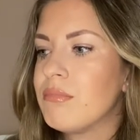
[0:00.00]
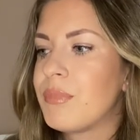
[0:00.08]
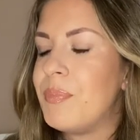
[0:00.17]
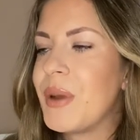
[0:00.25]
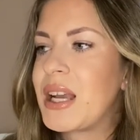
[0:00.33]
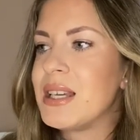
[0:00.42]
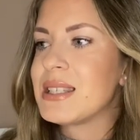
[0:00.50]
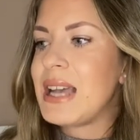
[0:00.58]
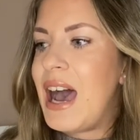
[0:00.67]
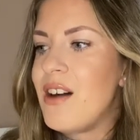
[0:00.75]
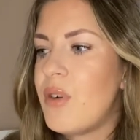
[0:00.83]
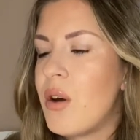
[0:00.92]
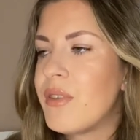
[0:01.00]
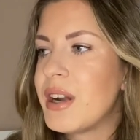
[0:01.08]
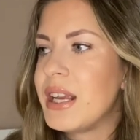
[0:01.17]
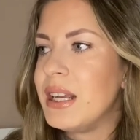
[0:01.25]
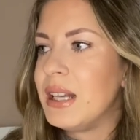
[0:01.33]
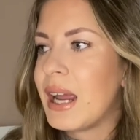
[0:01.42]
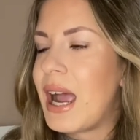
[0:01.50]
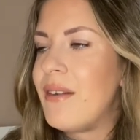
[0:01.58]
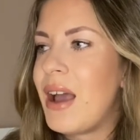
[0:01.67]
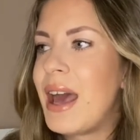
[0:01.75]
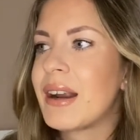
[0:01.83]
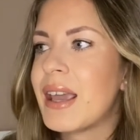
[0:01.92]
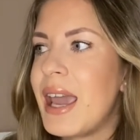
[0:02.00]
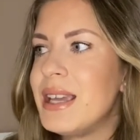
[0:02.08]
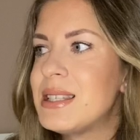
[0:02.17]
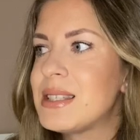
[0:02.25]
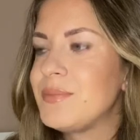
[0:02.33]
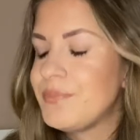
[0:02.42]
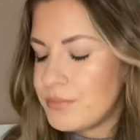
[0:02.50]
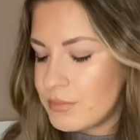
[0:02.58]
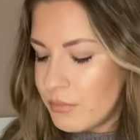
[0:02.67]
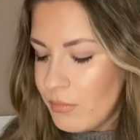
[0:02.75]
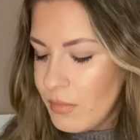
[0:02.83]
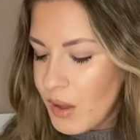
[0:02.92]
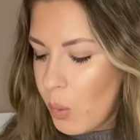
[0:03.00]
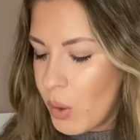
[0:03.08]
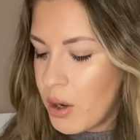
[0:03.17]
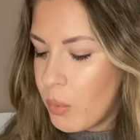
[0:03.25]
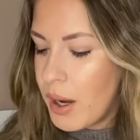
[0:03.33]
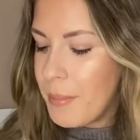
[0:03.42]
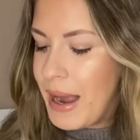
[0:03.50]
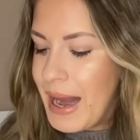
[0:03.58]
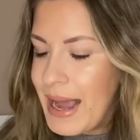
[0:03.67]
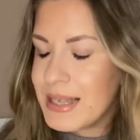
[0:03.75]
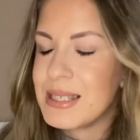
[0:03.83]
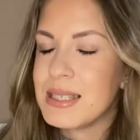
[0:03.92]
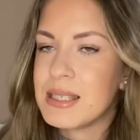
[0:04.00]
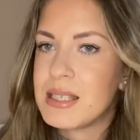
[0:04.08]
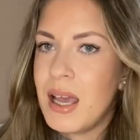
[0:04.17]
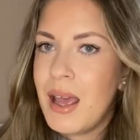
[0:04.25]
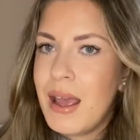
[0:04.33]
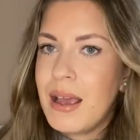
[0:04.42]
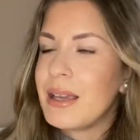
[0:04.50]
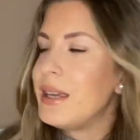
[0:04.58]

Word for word: because i've already like i've had a case where one of my exes he